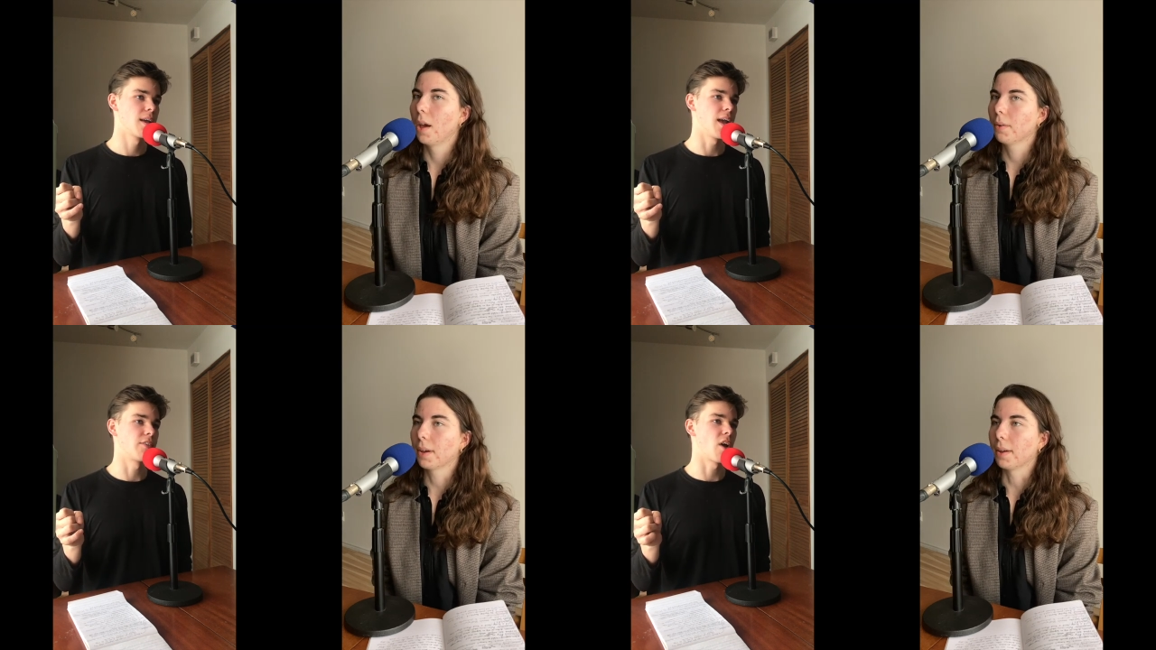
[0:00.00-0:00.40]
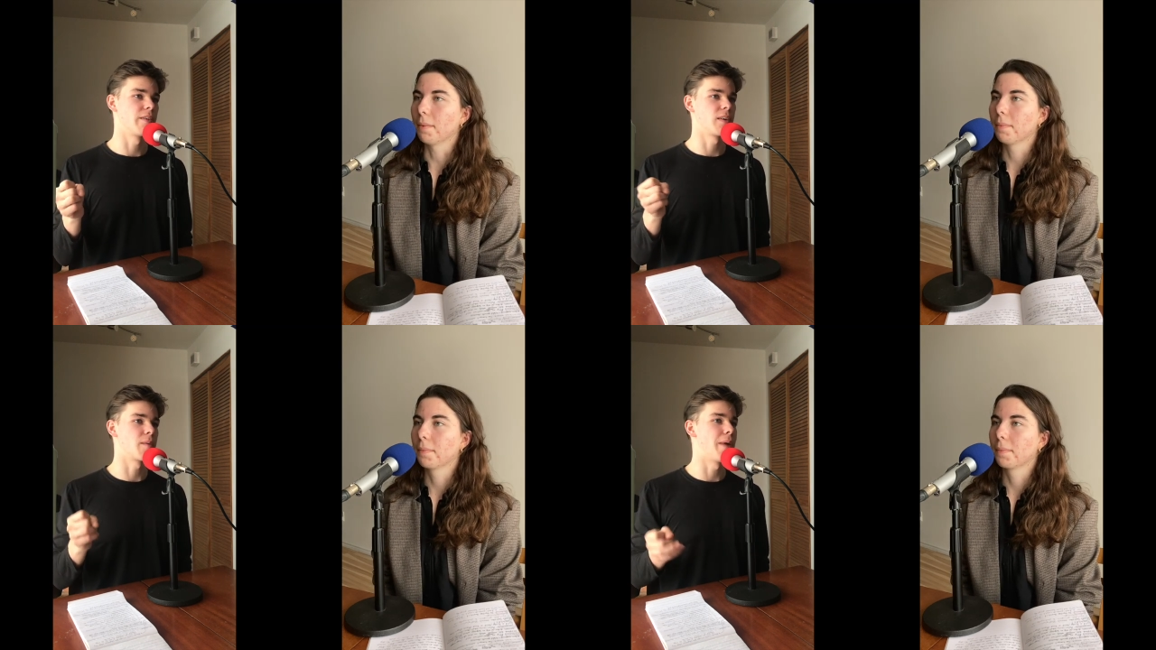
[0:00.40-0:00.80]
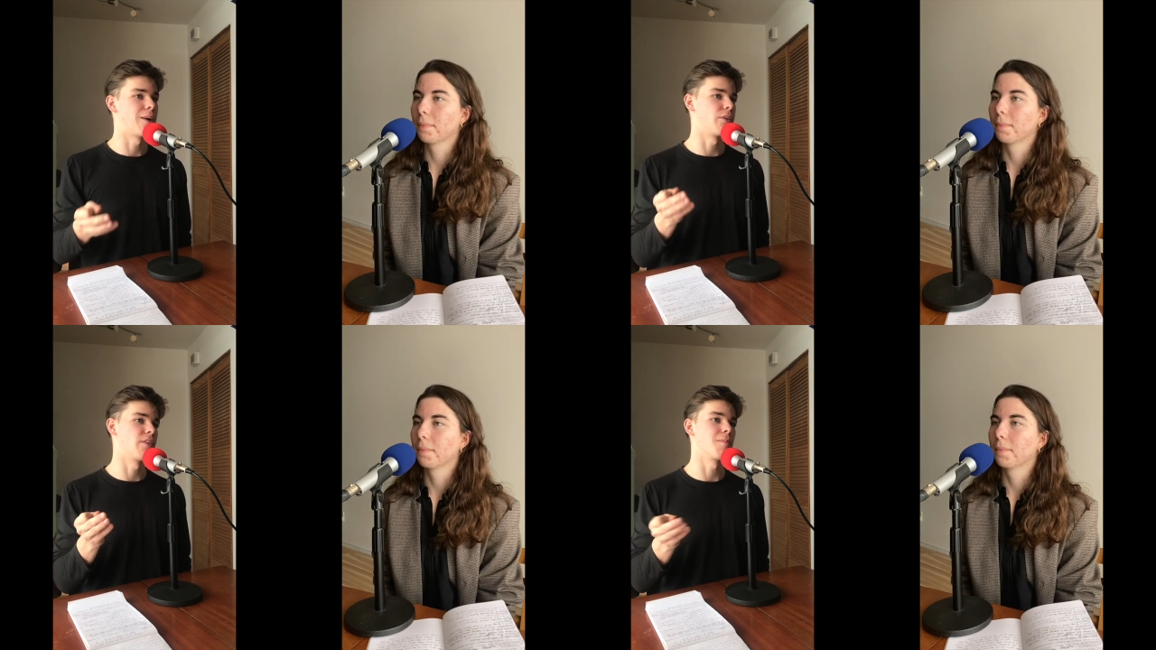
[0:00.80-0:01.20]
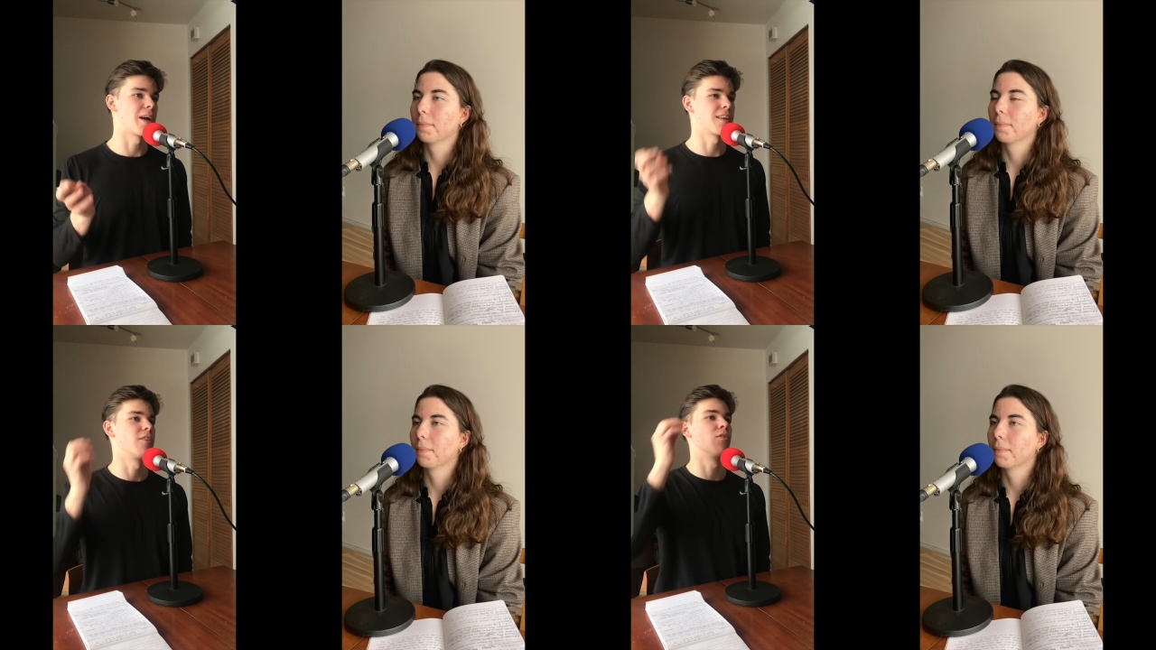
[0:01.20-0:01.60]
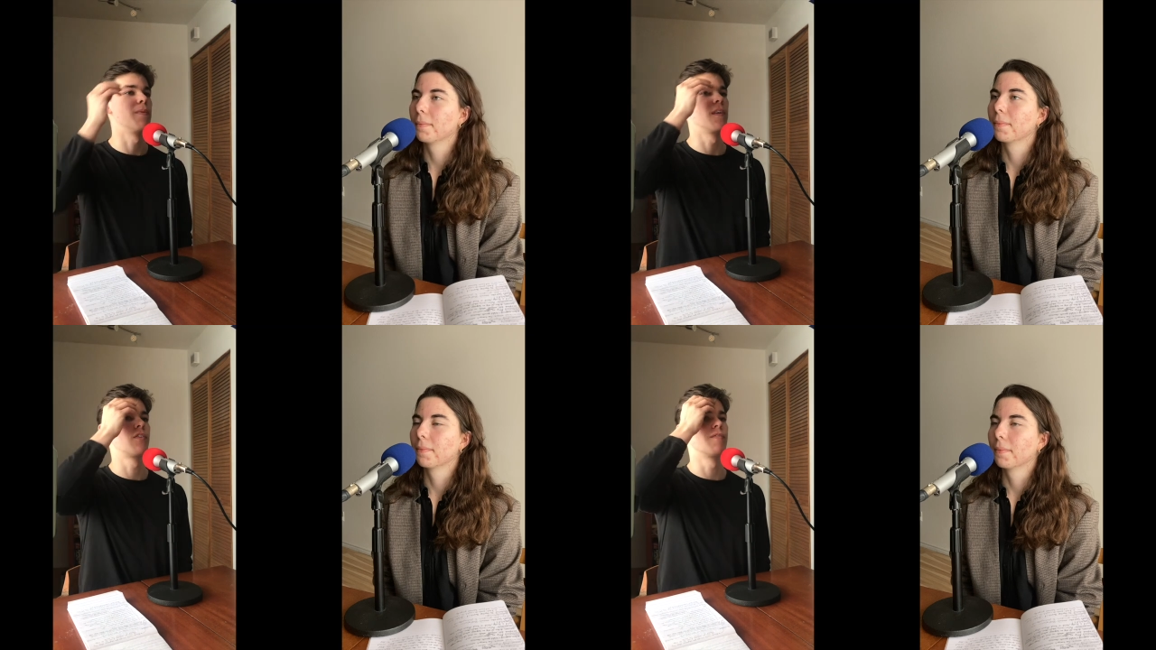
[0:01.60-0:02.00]
Speaker 1: Okay. It's kind of like a balancing mechanism
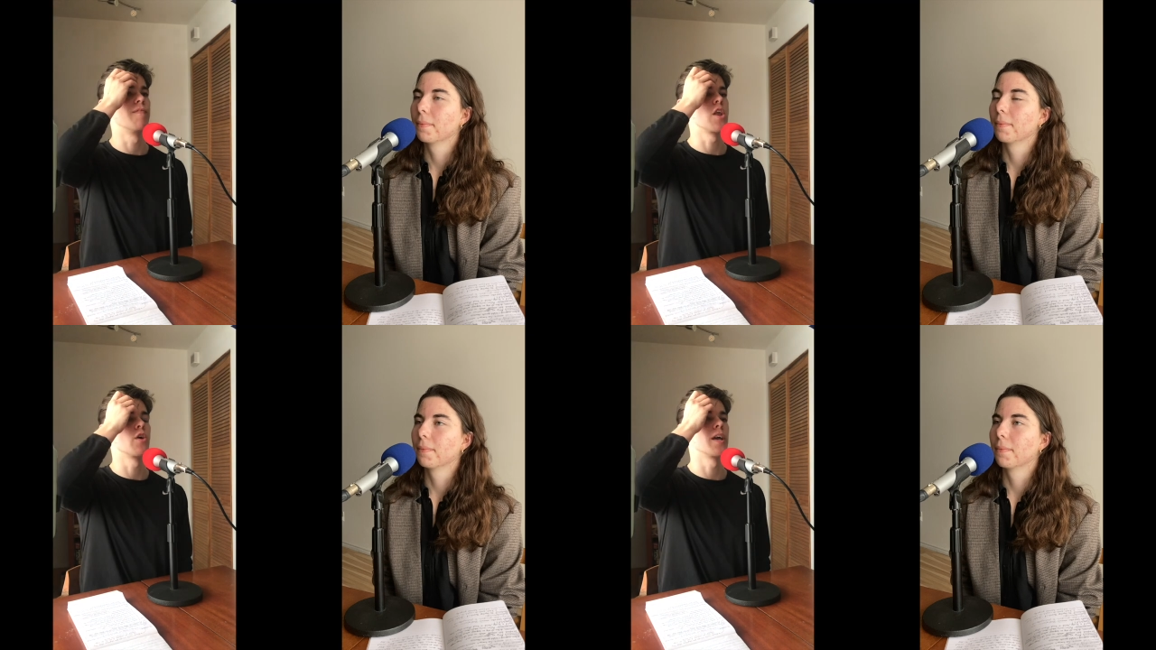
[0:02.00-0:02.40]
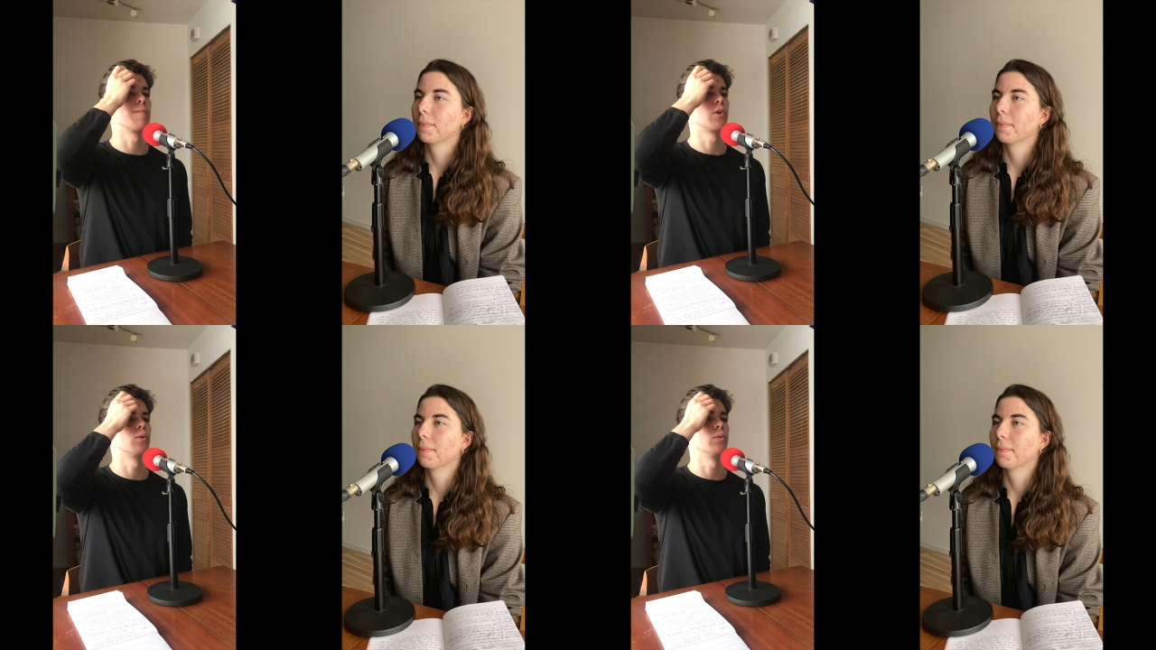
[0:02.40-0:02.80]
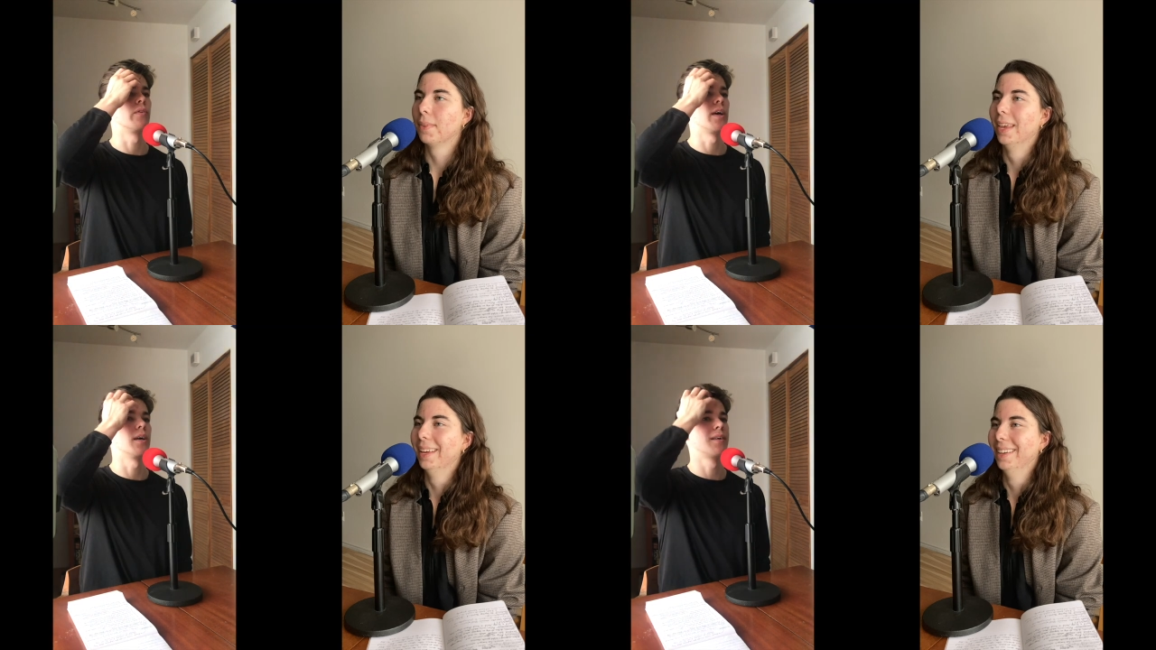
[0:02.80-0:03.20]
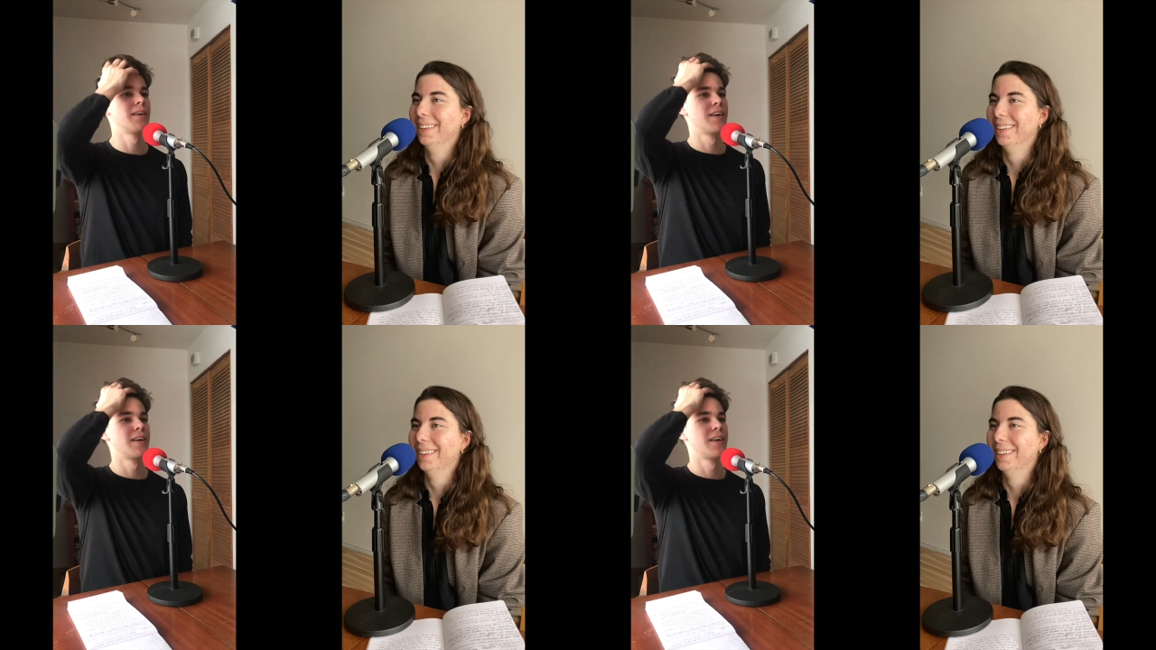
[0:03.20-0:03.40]
in this video game called uh,